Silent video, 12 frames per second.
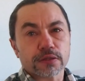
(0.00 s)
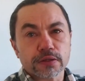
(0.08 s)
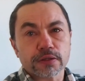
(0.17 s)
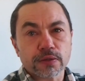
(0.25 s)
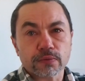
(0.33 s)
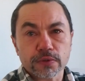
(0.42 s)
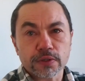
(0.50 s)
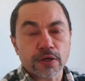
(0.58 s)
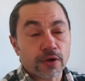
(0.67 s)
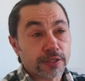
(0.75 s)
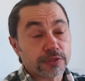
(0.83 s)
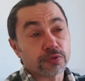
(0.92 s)
that you
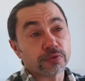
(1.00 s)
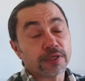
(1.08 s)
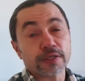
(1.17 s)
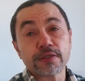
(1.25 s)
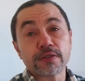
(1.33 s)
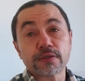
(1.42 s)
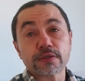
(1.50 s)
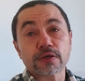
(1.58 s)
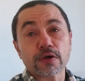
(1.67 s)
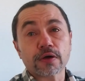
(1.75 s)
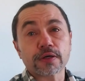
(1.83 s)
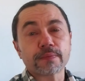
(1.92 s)
know I do need
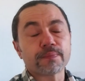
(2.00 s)
God.